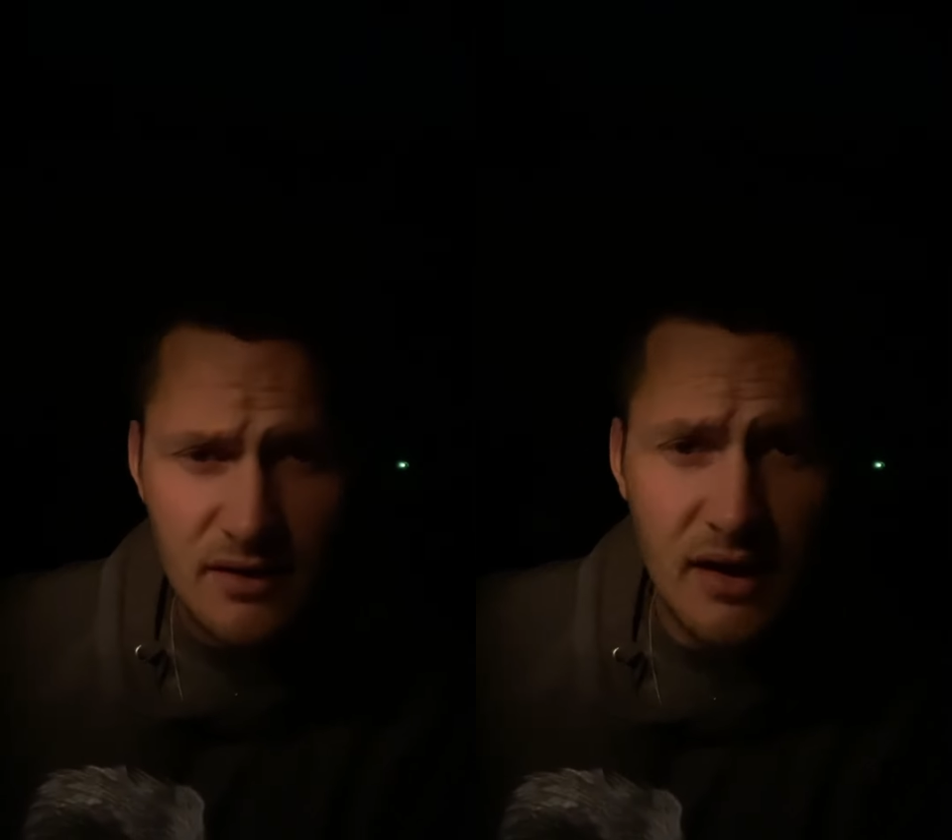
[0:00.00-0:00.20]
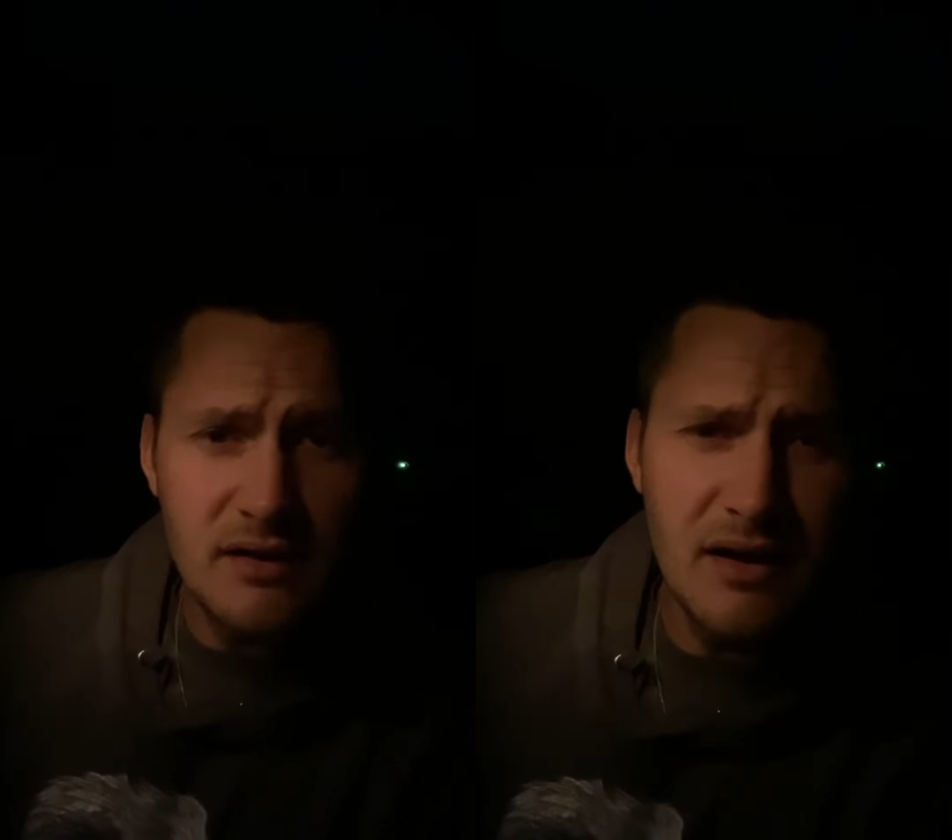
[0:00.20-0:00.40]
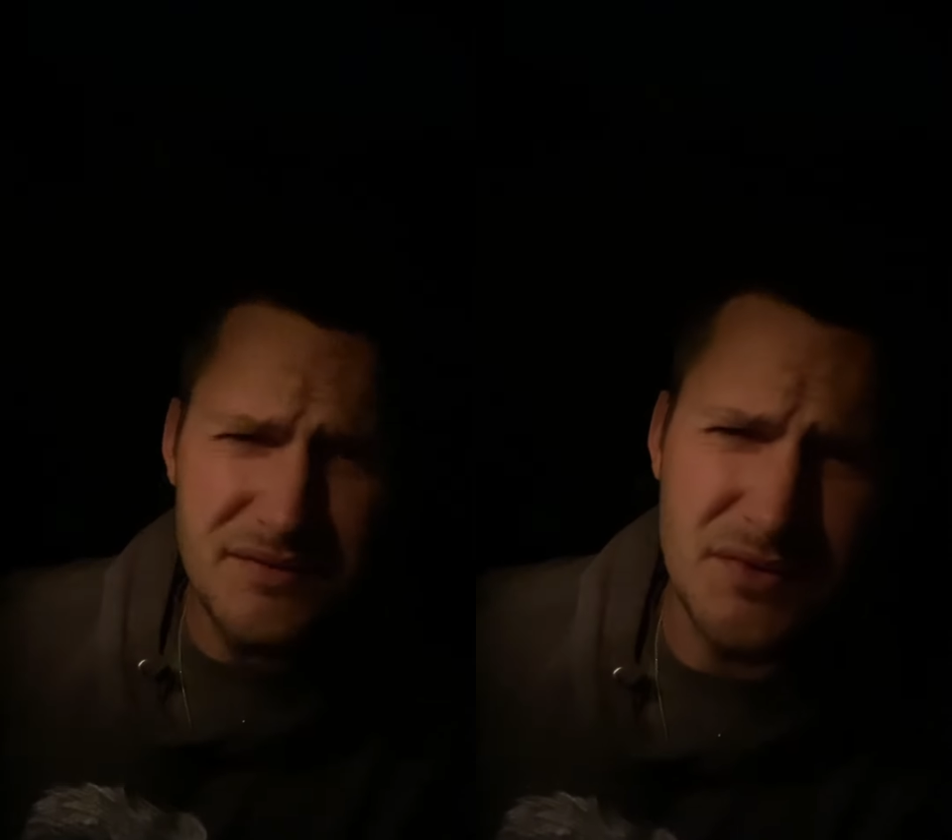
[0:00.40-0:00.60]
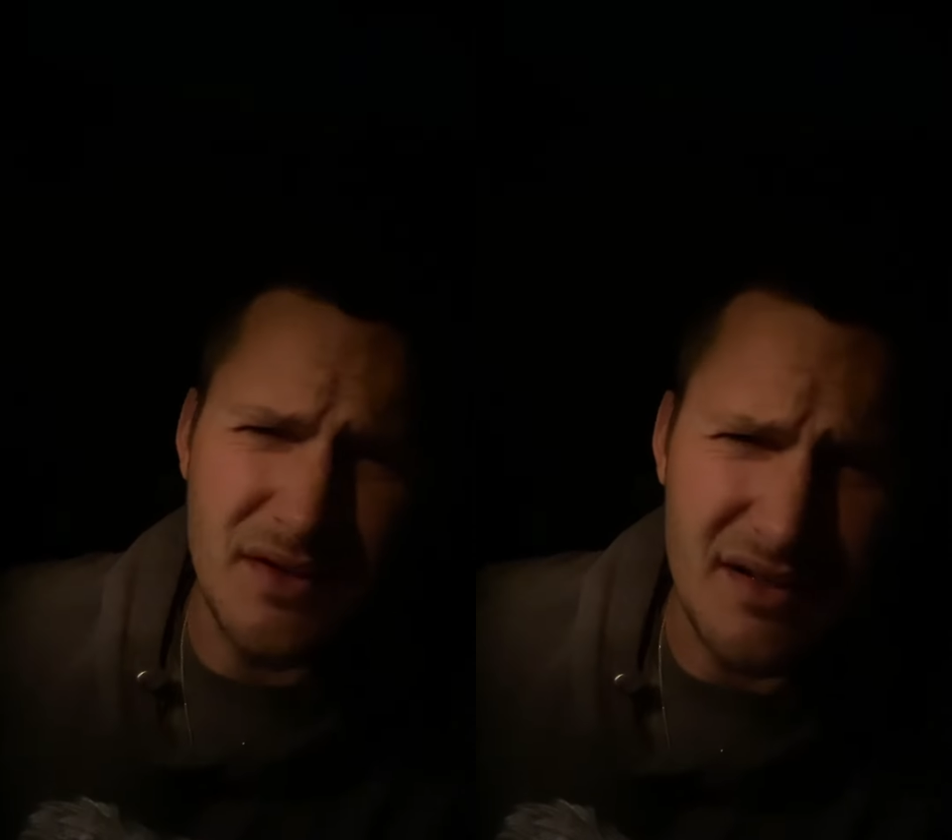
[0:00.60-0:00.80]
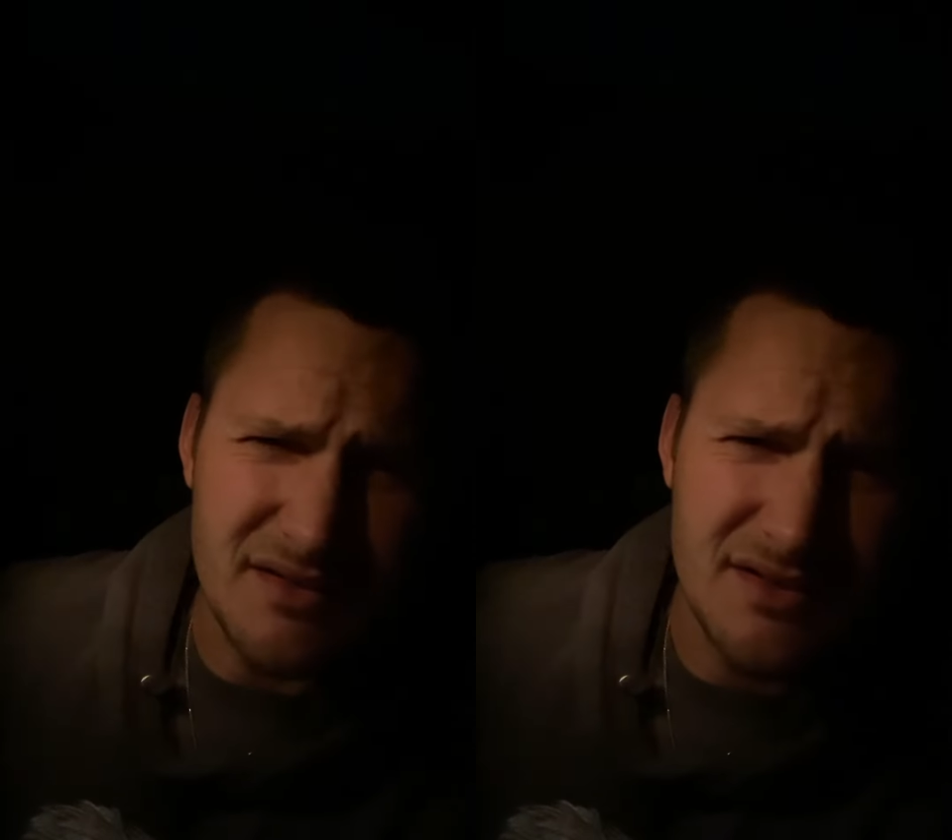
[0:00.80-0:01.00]
I love you
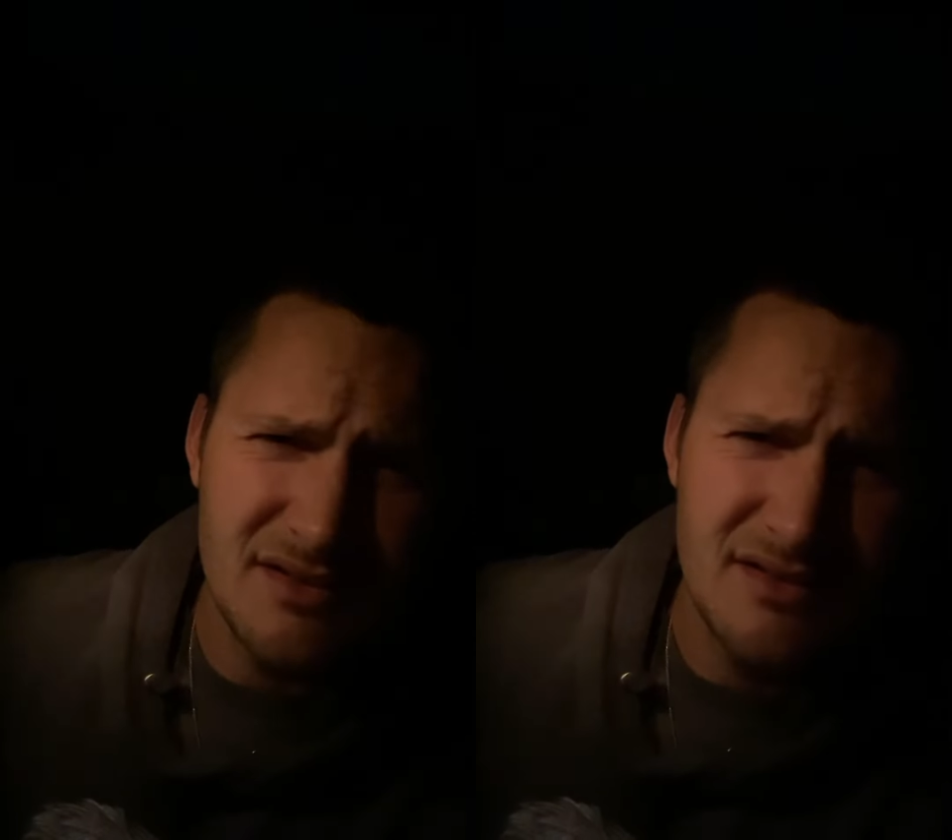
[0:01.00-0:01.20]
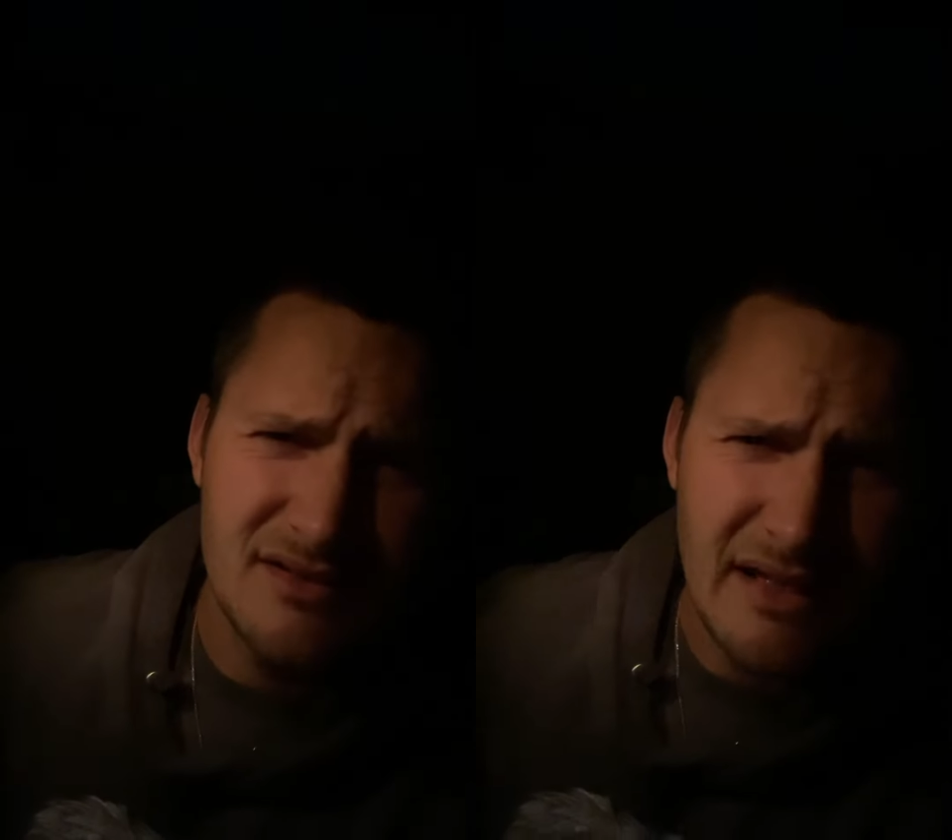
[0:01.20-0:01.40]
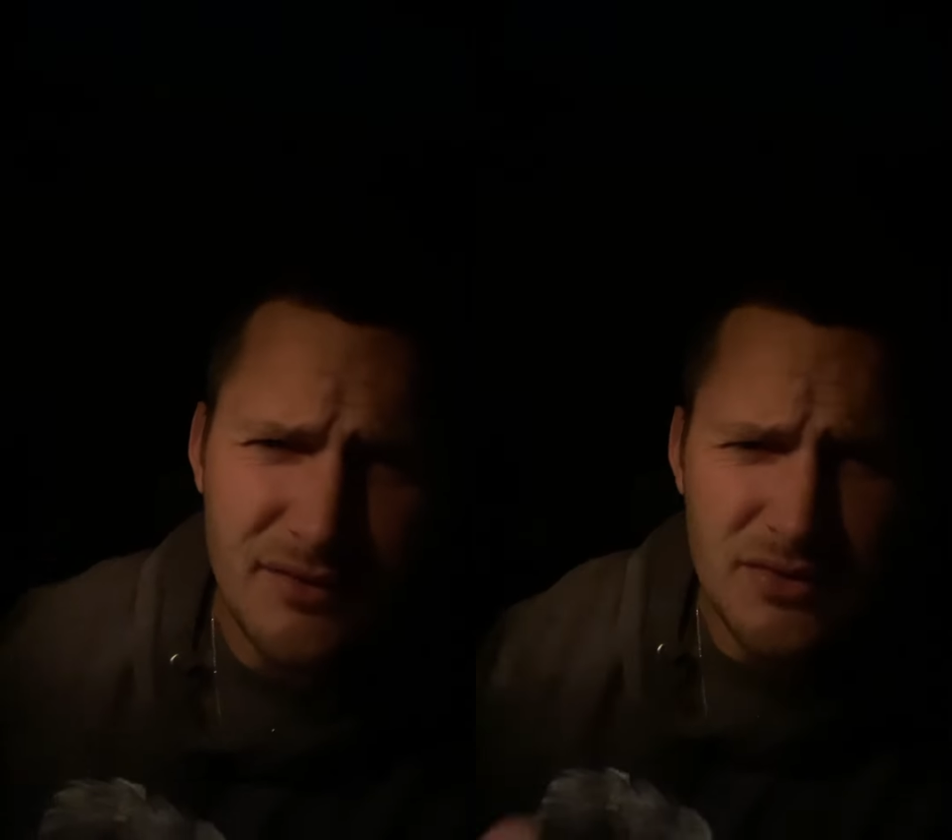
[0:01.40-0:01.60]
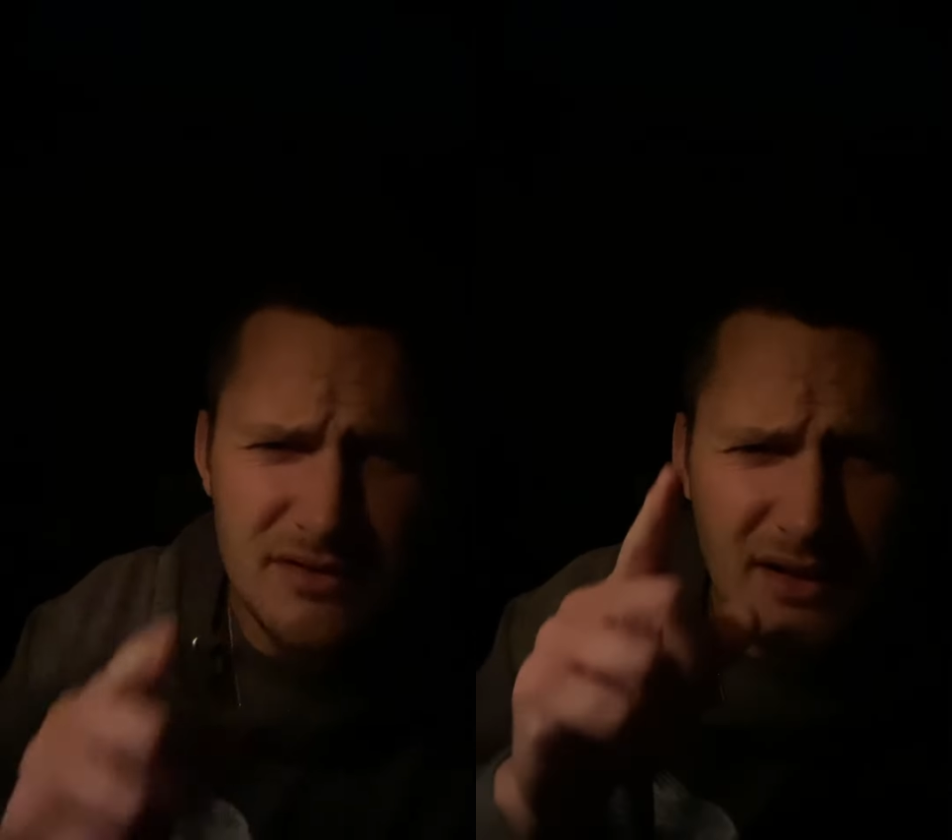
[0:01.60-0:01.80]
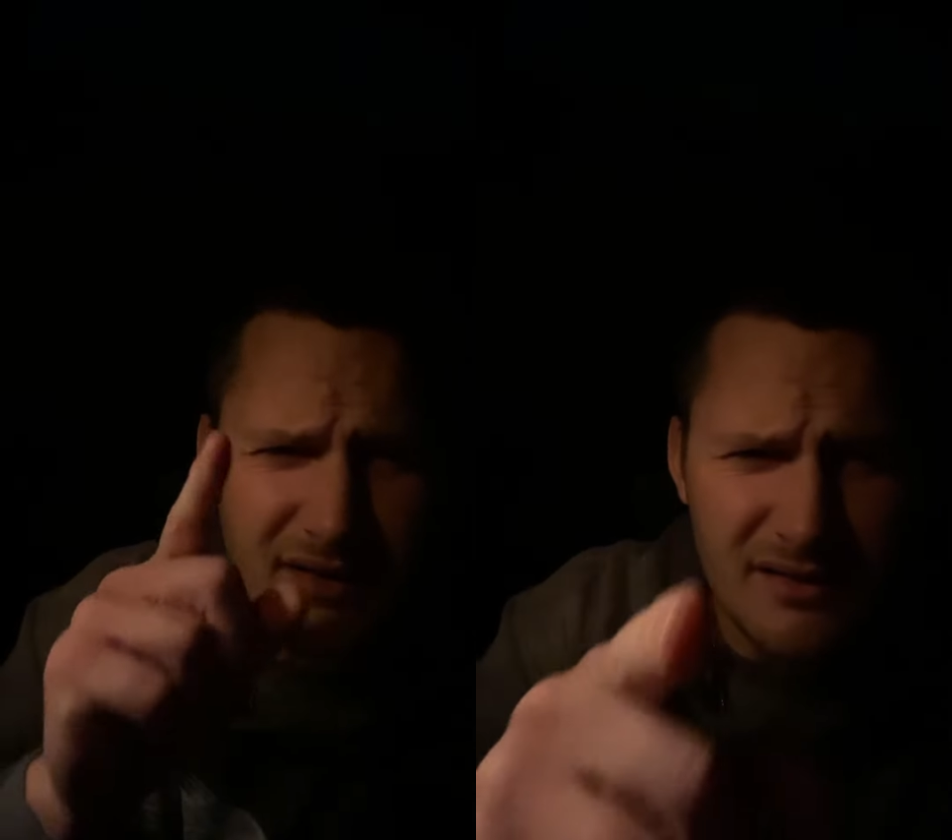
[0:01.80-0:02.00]
guys. Have a good
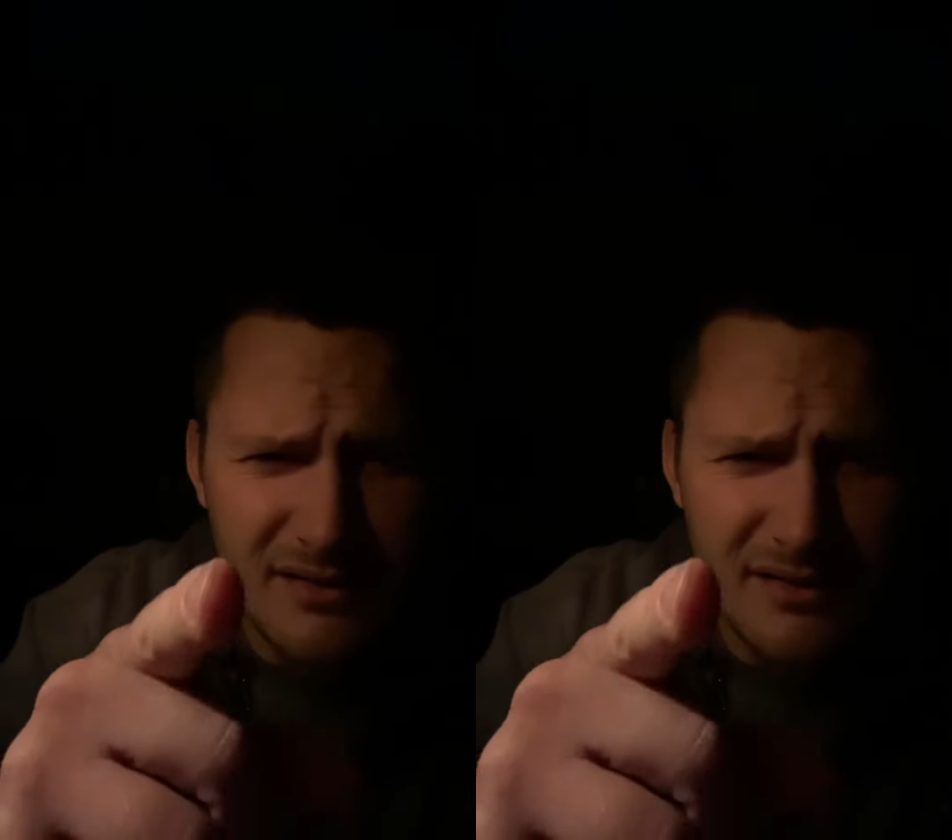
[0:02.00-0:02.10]
day.